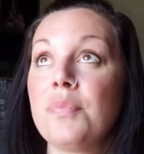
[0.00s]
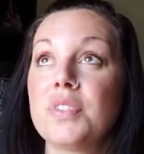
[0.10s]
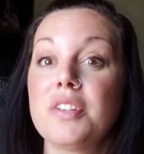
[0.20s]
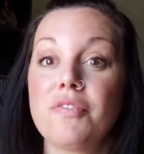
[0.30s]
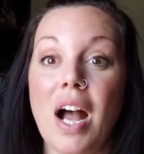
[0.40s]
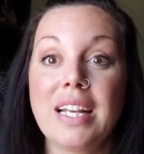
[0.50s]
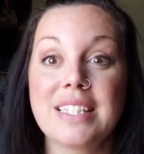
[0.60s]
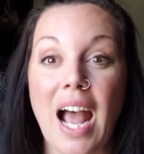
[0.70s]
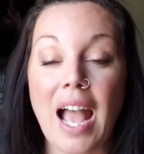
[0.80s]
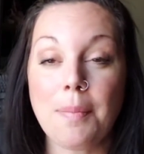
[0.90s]
divine
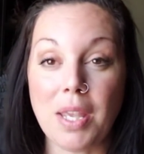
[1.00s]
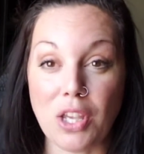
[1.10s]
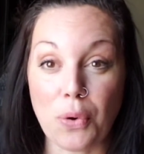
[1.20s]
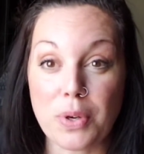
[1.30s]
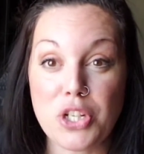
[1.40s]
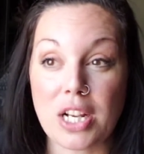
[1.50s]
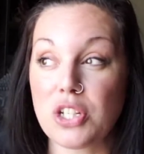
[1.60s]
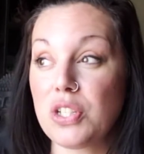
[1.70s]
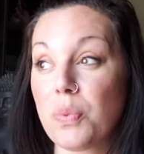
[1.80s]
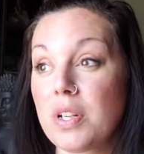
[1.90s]
timing. Your
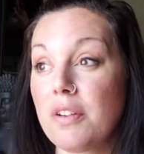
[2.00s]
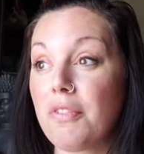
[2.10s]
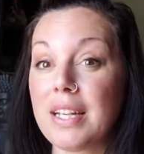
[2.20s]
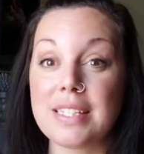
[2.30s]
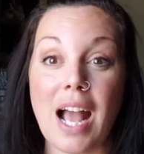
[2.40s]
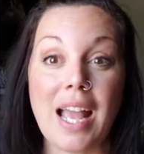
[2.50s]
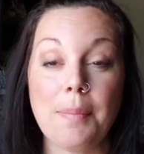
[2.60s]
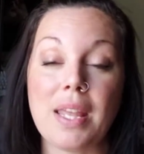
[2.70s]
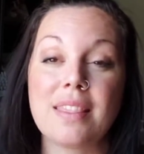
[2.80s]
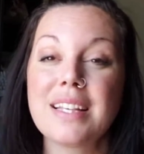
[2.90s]
rejections were divine
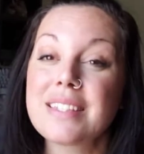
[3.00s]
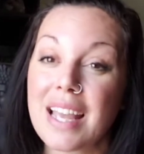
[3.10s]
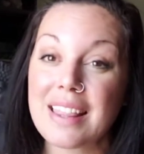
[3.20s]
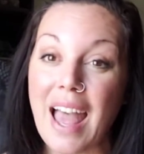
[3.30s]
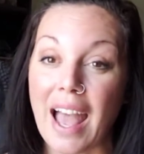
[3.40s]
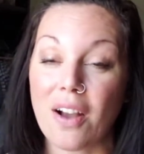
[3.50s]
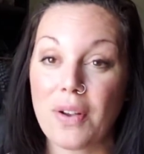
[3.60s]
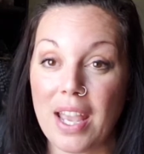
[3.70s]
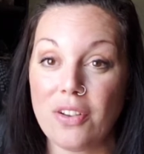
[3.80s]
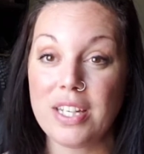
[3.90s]
timing. Things like that,
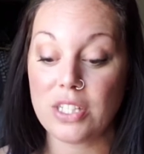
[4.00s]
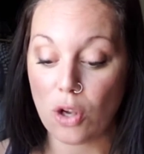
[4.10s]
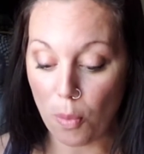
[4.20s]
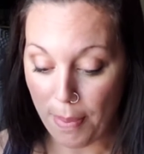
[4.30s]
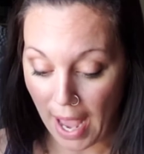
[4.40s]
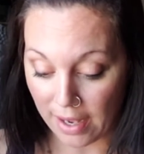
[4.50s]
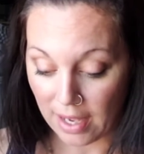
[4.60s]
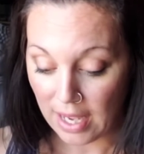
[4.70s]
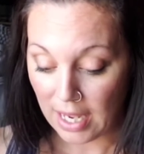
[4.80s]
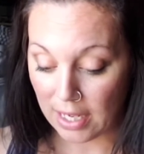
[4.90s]
okay? You need to go back
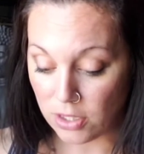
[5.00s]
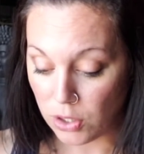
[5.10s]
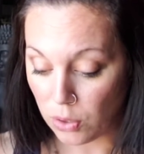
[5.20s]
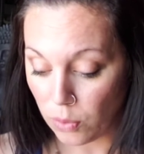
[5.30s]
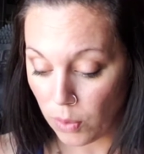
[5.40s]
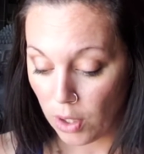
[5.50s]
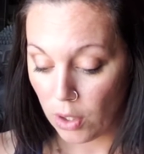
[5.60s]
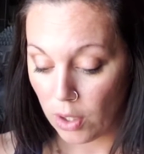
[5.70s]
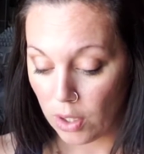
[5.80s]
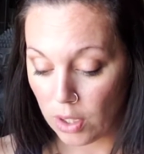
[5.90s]
into,
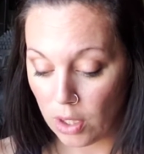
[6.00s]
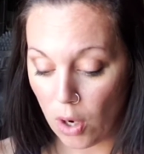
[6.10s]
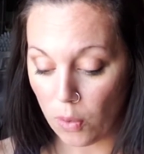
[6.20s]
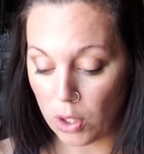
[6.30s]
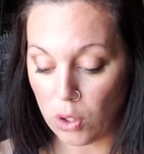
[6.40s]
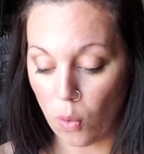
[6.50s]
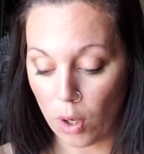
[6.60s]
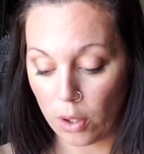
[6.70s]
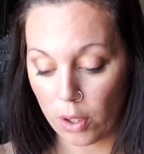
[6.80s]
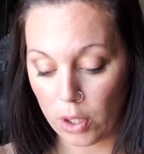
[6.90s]

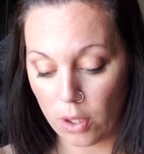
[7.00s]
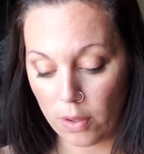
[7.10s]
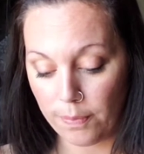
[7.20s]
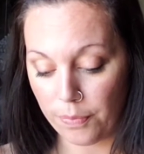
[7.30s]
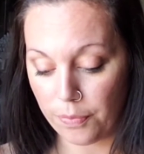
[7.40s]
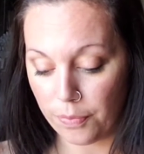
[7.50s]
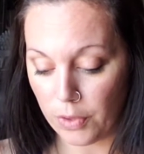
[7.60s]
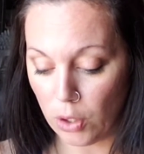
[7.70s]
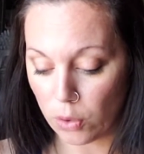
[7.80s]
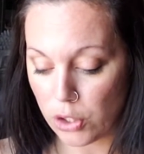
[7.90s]
your
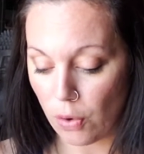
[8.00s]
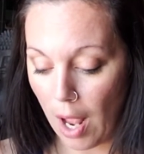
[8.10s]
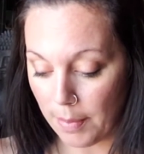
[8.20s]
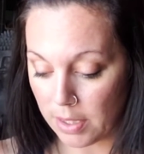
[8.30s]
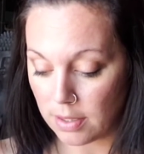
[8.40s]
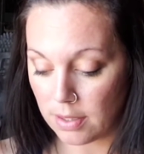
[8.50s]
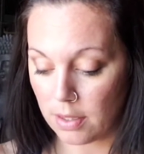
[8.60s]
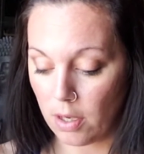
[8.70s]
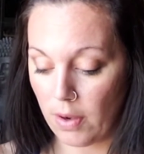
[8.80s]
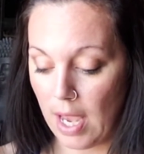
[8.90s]
traumas,
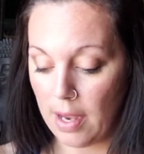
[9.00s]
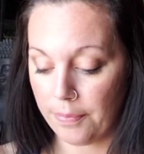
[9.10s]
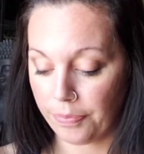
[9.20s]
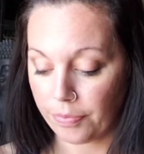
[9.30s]
okay?